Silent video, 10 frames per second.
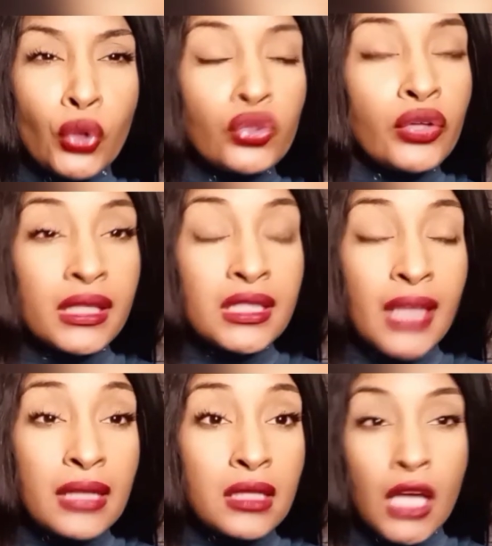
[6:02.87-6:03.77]

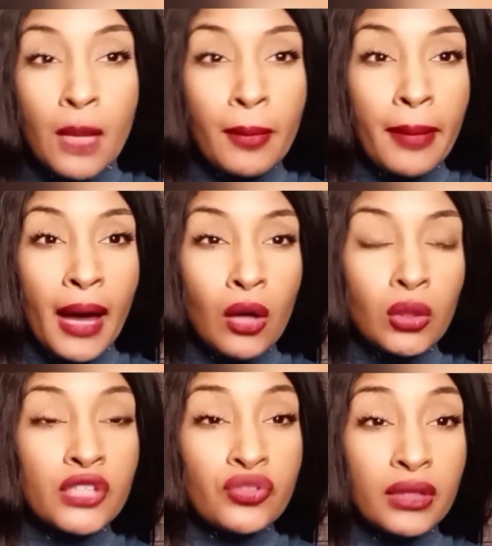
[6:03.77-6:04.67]
criticizing him
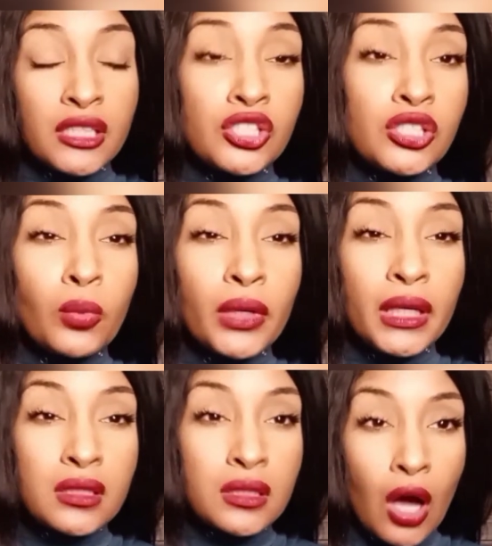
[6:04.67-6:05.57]
about his relationship with
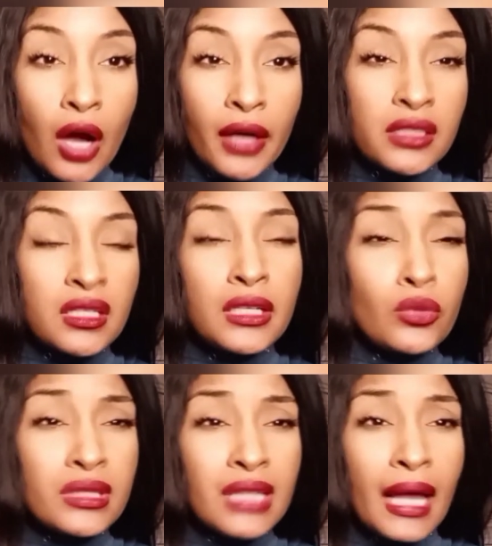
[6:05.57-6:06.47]
his daughters. And he
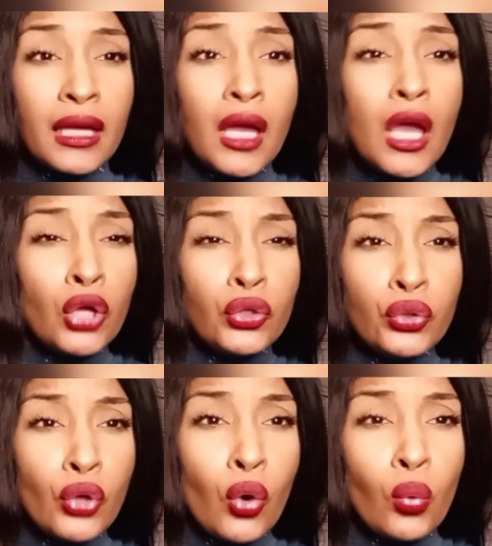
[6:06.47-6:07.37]
was like,
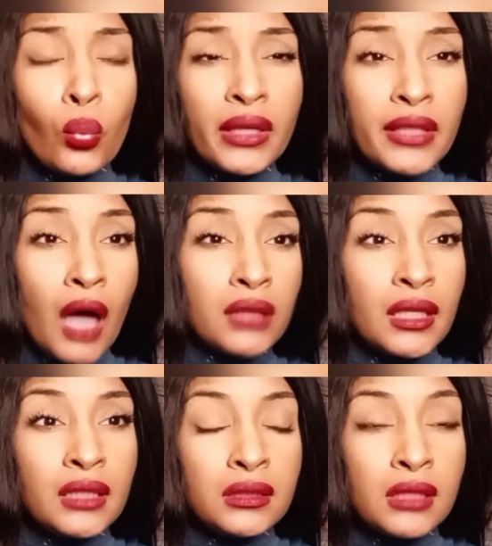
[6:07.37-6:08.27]
when y'all
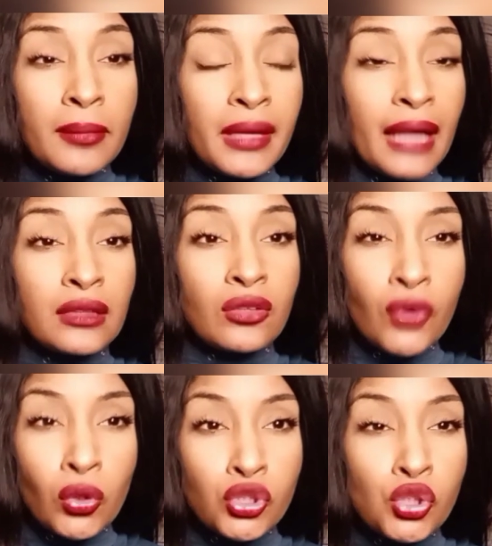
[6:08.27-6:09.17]
didn't see me at the
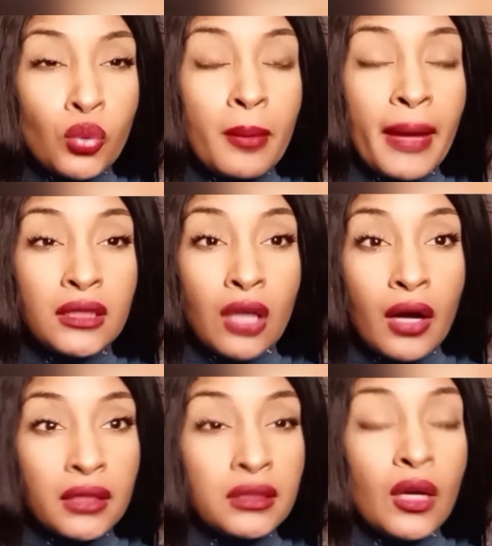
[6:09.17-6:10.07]
photo shoot with my
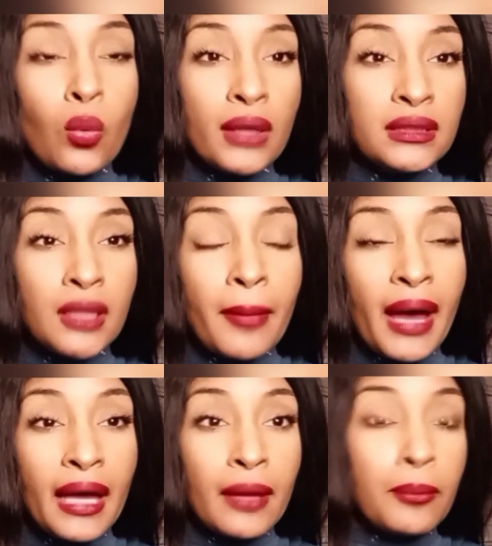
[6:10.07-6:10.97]
daughters, it wasn't
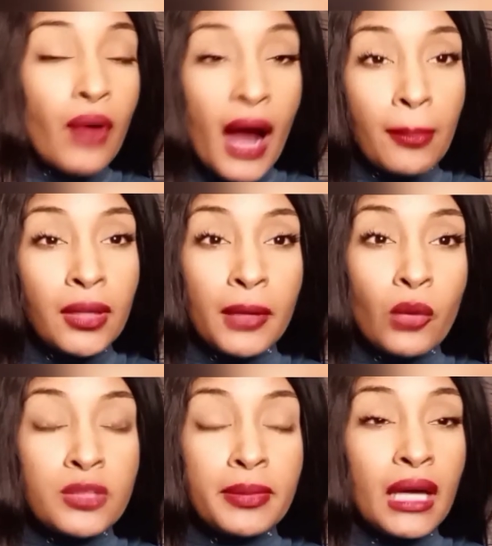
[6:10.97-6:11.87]
my problem. It
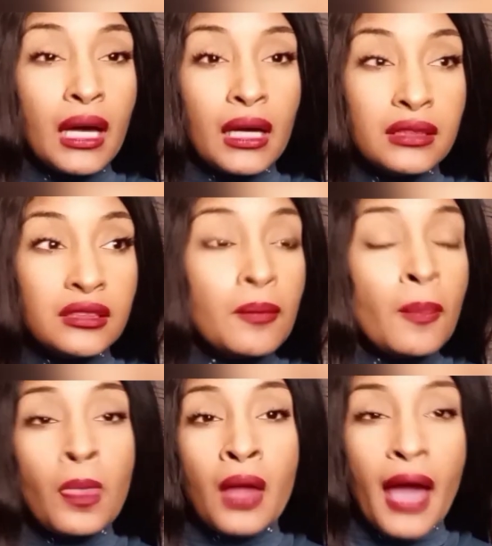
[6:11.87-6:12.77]
was because
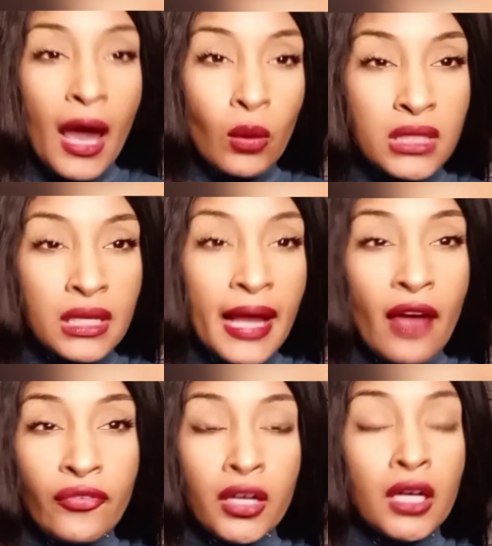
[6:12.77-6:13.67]
I was in
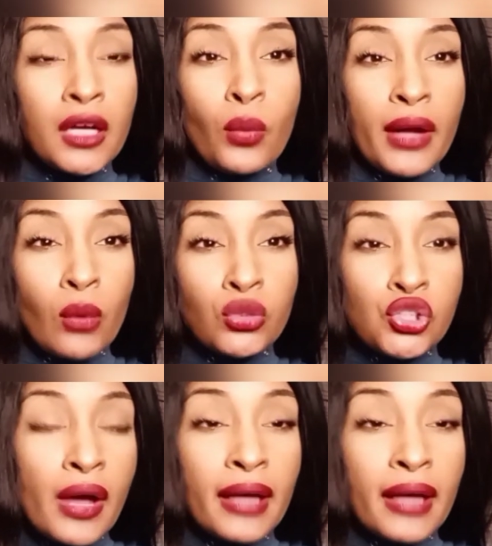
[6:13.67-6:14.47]
Africa, and when I was trying